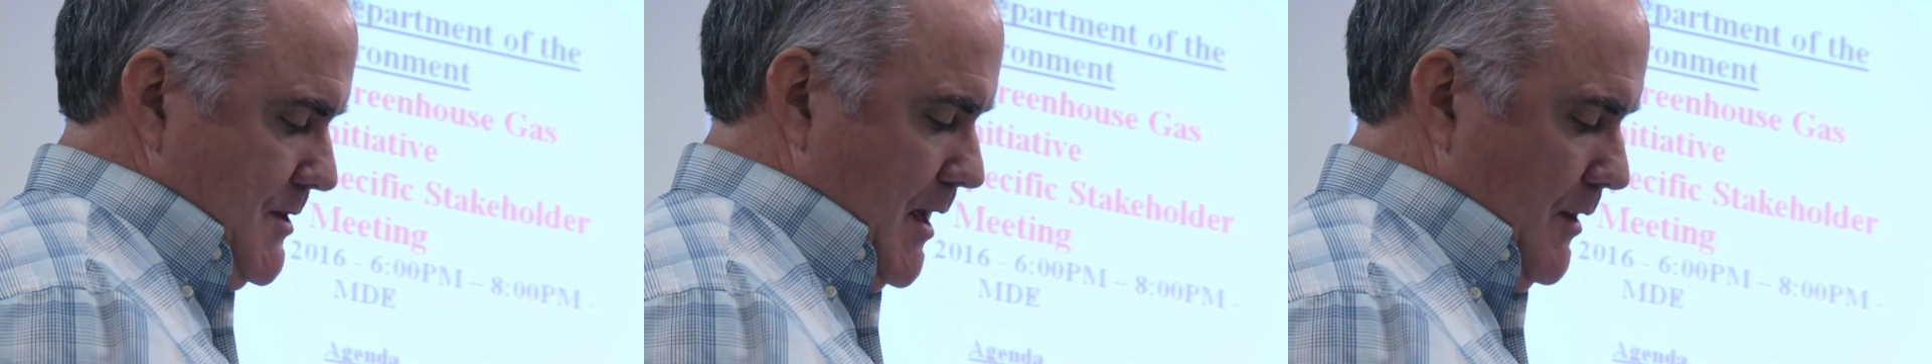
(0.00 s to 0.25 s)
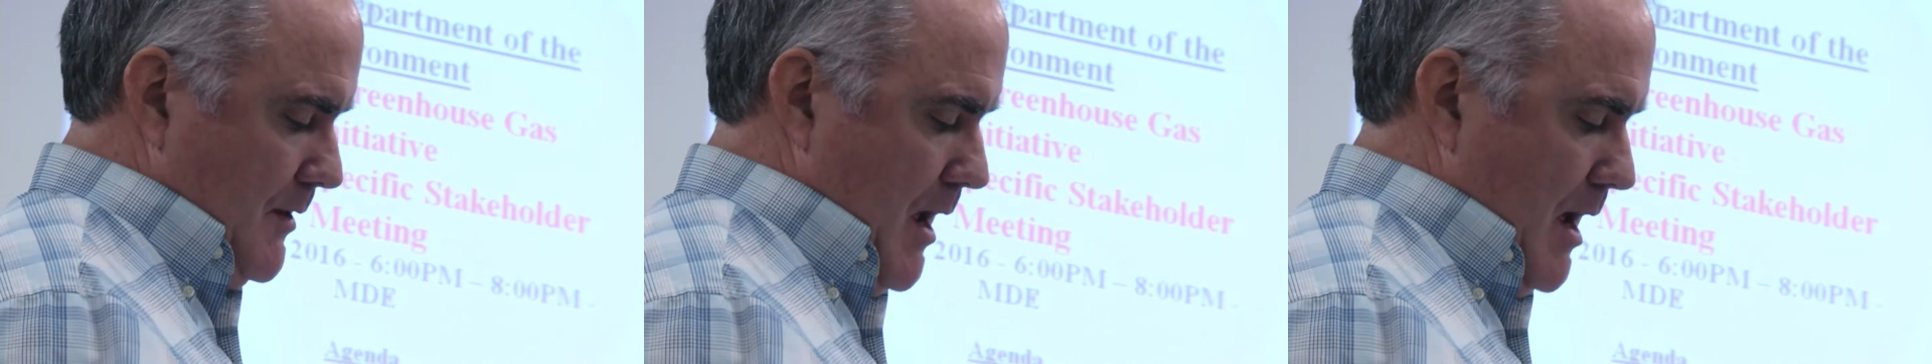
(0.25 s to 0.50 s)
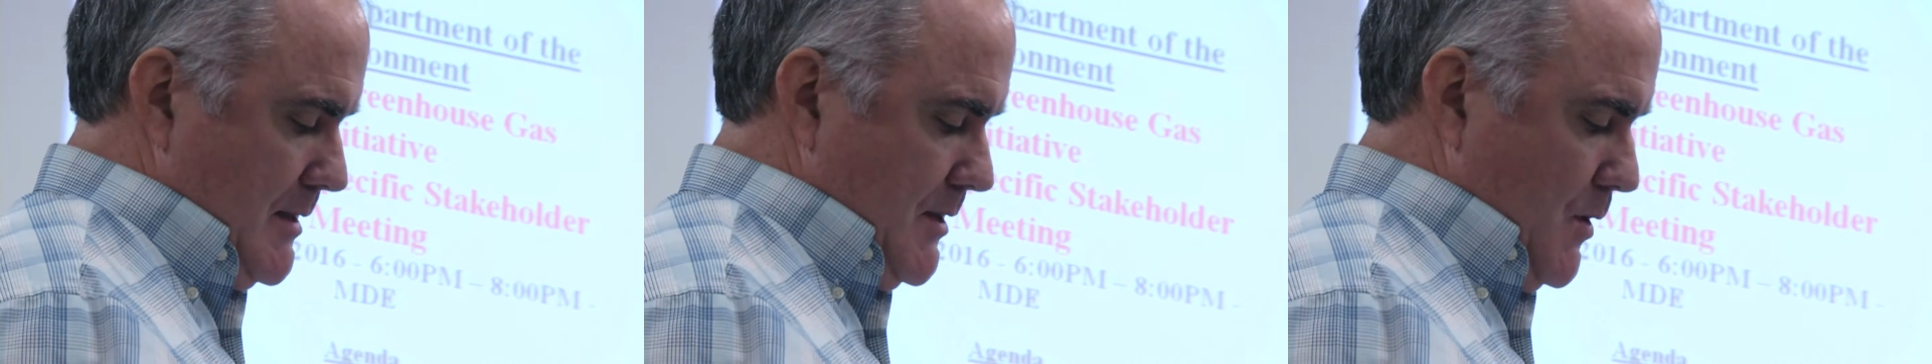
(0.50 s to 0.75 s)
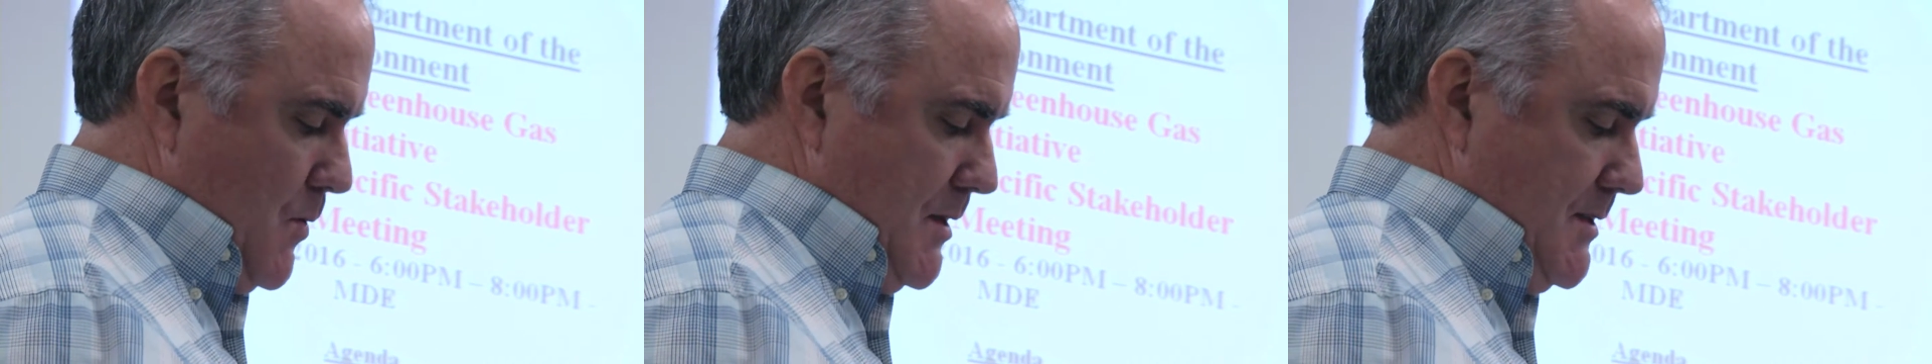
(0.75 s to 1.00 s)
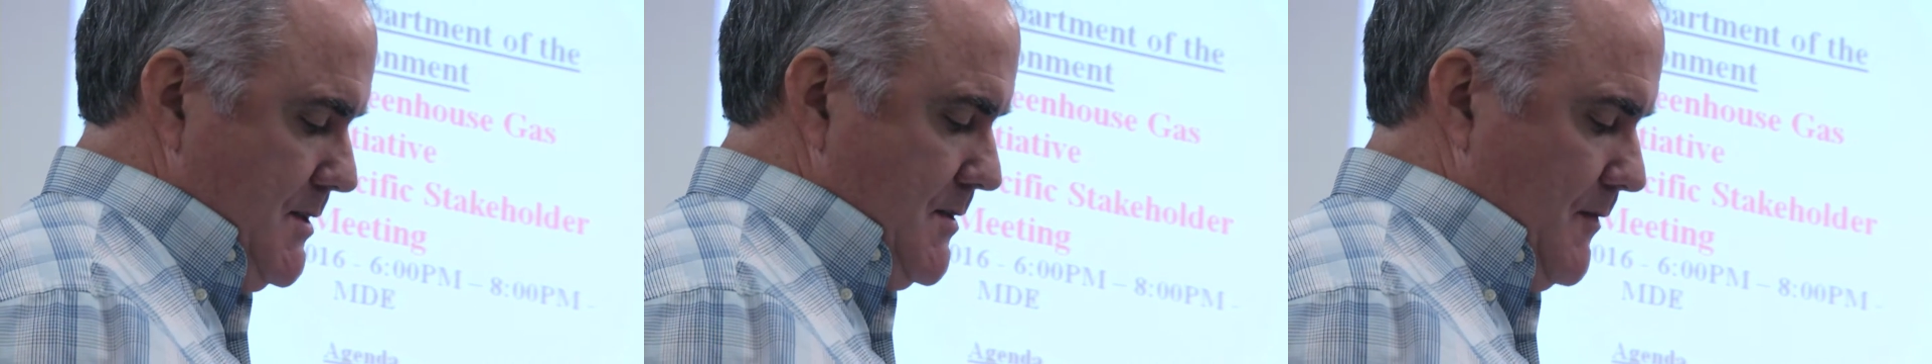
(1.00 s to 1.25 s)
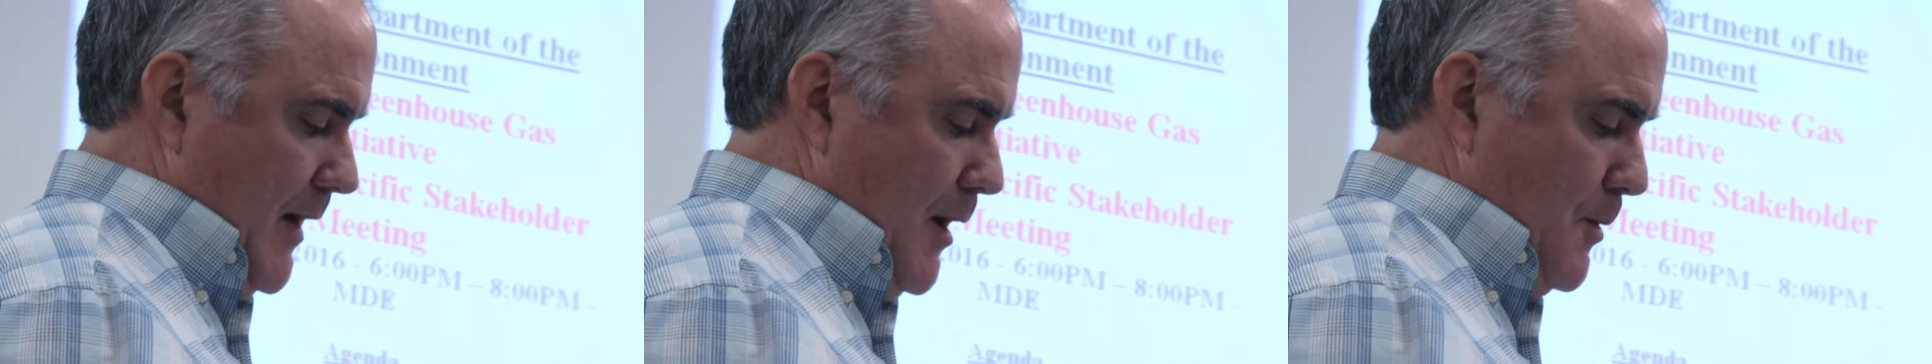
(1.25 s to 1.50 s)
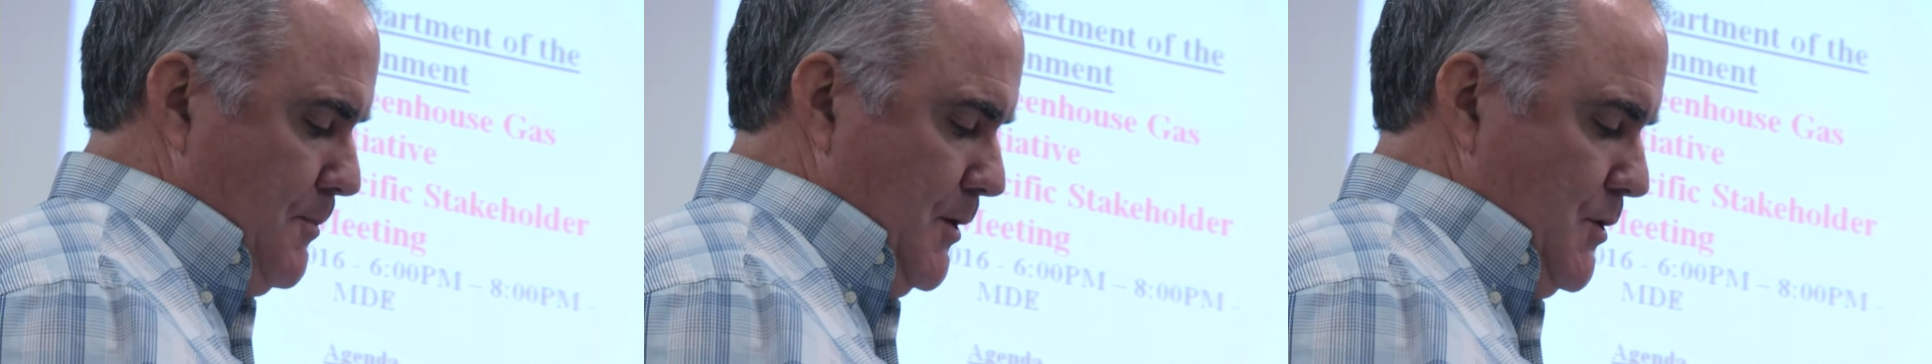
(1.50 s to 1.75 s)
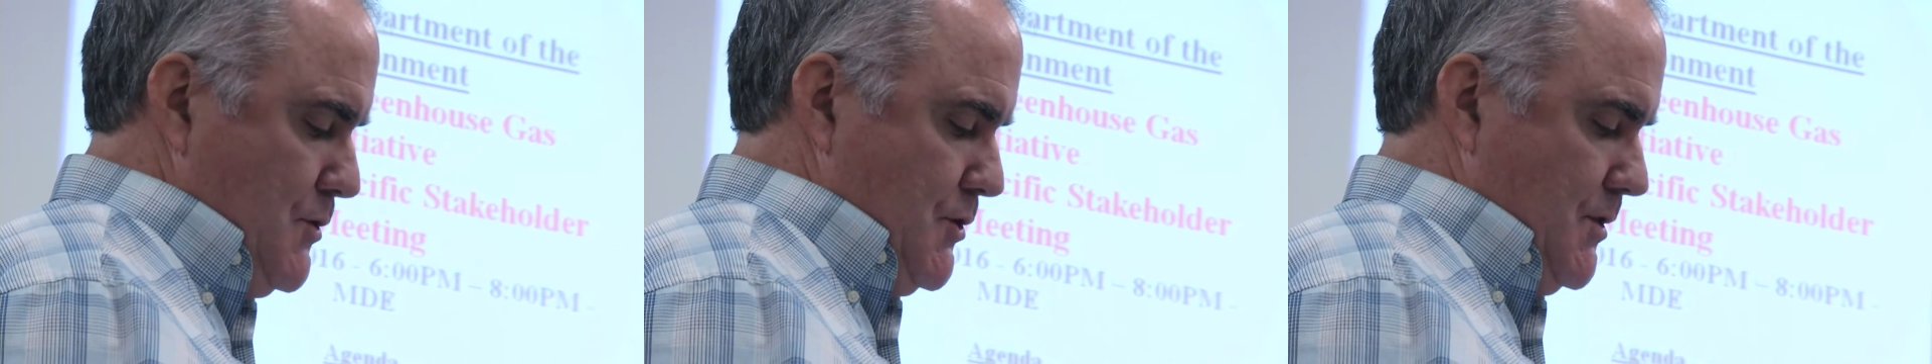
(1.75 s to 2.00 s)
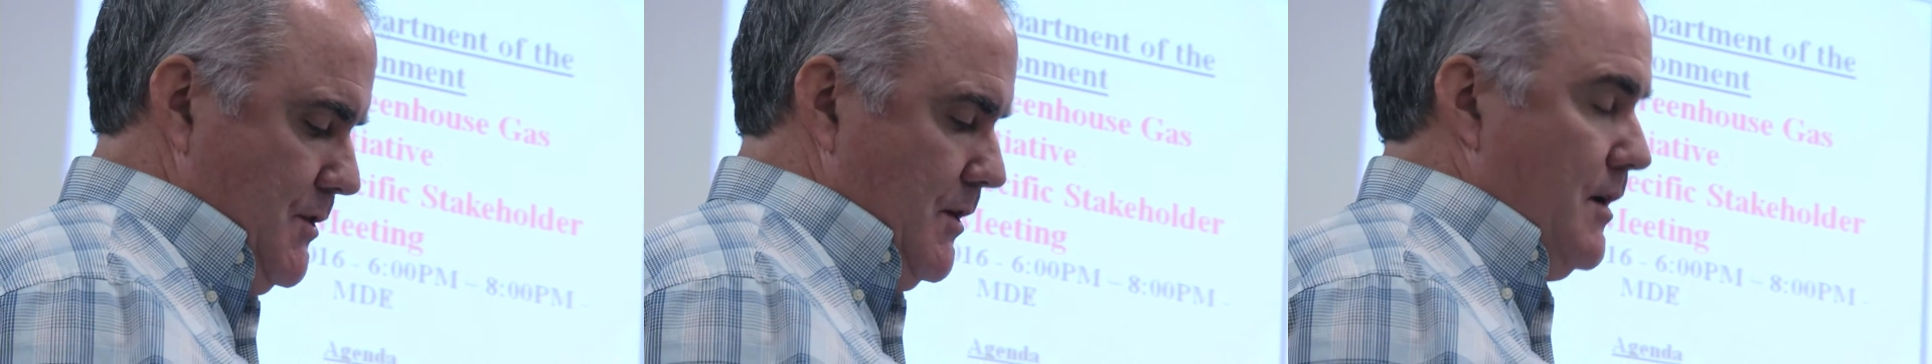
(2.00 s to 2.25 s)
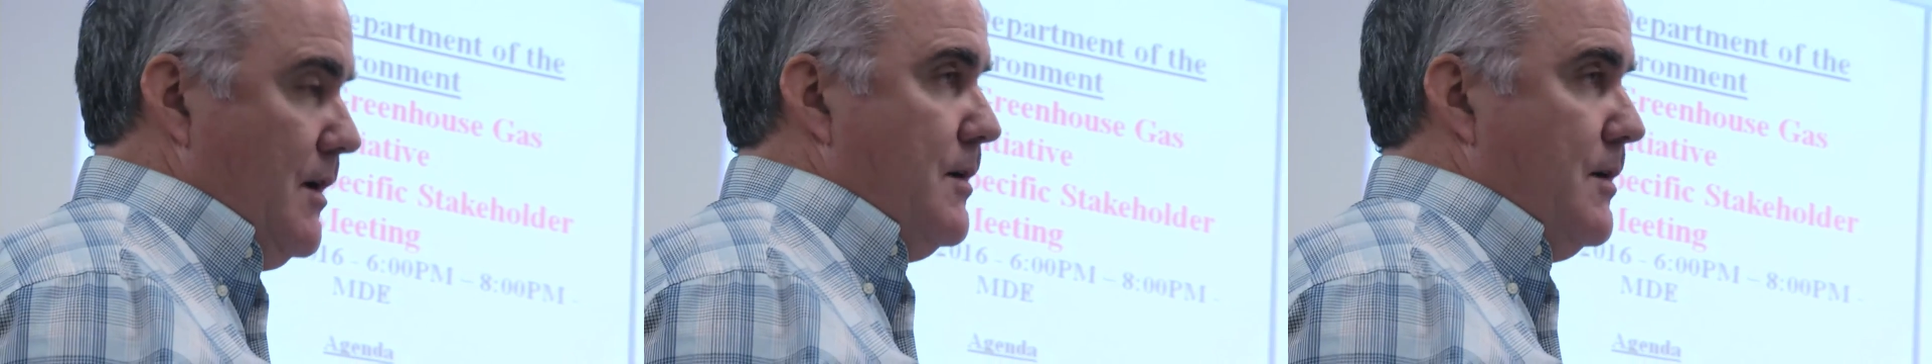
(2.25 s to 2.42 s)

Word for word: health consequences of air pollution